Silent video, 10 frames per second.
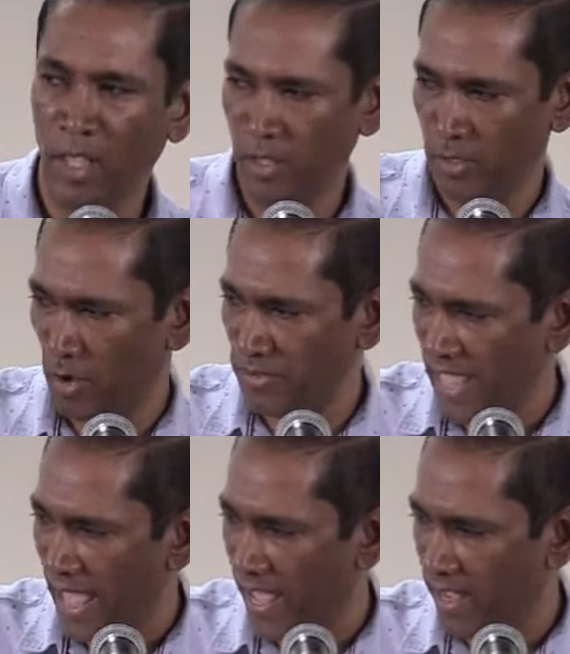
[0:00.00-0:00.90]
you go
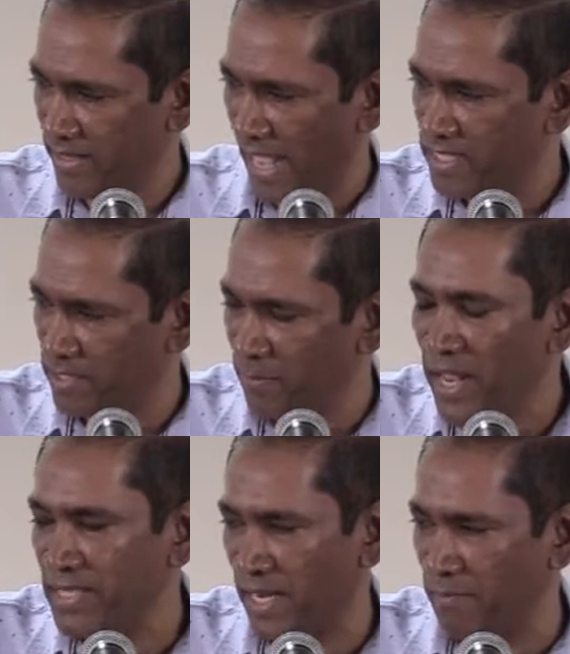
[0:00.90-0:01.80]
there, that's the
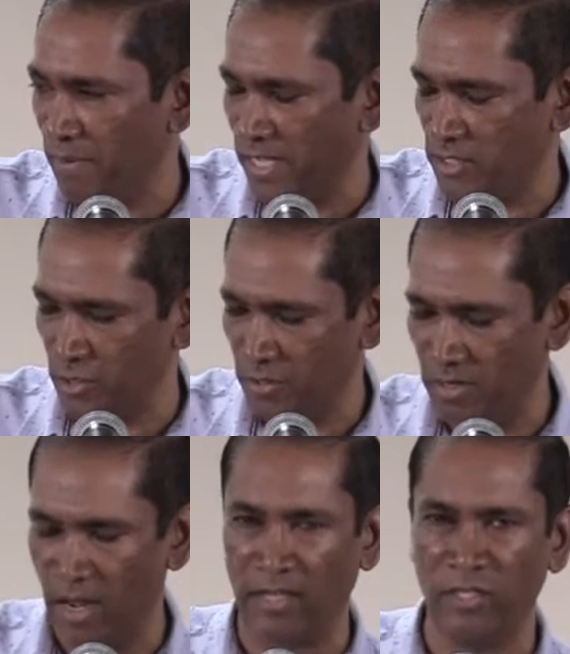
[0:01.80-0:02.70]
place I can bless you,
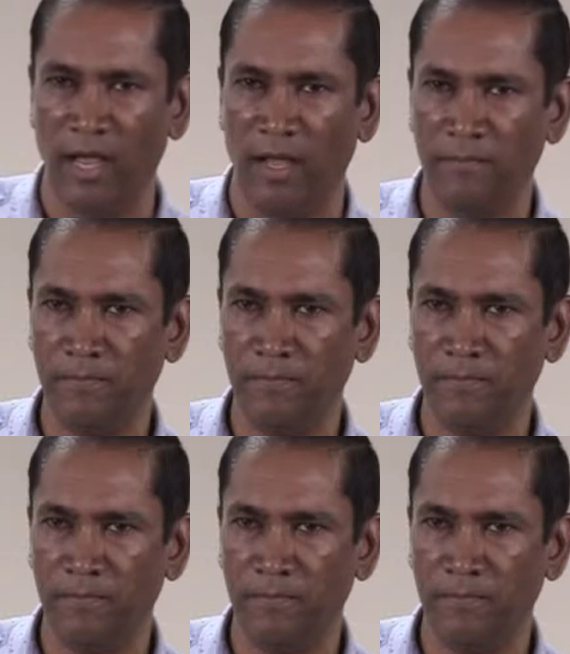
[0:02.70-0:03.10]
not here.